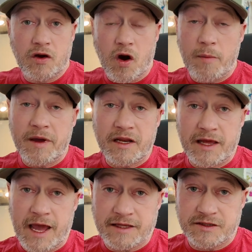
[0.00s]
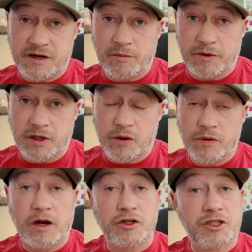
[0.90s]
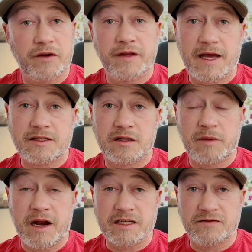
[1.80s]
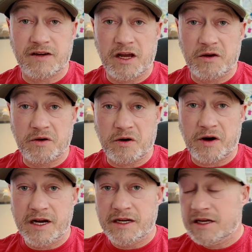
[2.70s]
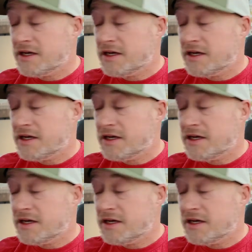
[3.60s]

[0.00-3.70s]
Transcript: comment the answer down below, and I'll share the answer in my next video, all right?